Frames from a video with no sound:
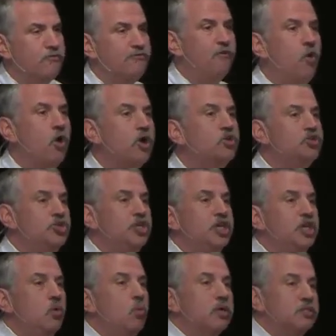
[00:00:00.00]

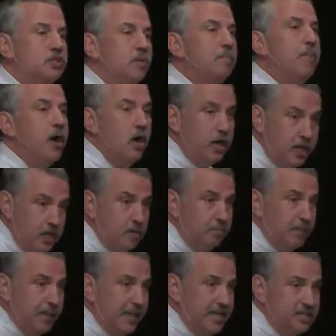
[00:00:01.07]
4G was a parking
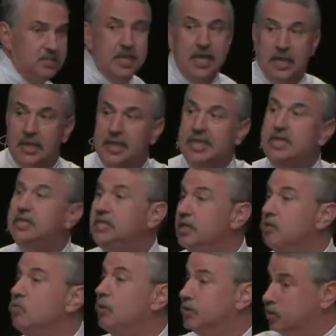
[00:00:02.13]
place.
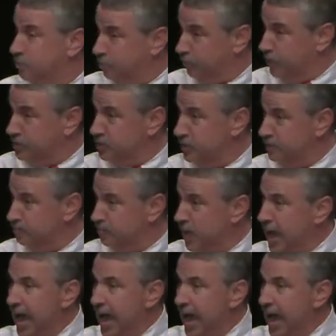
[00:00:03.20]
LinkedIn was a prison.